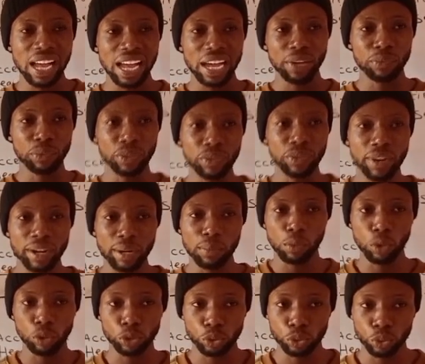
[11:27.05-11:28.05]
and urinary
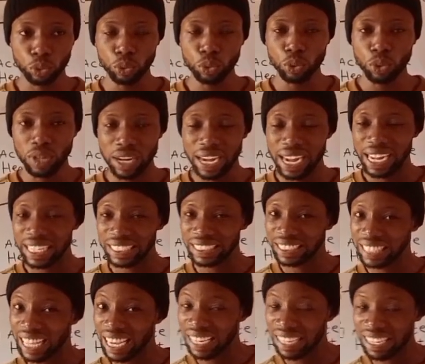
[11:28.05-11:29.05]
muscle
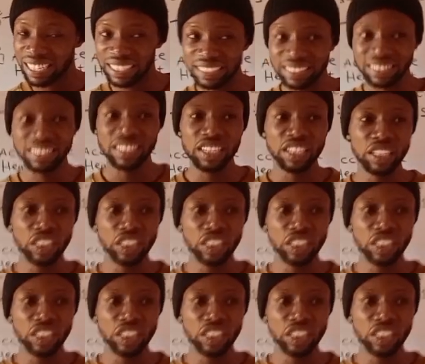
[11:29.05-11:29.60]
and dilates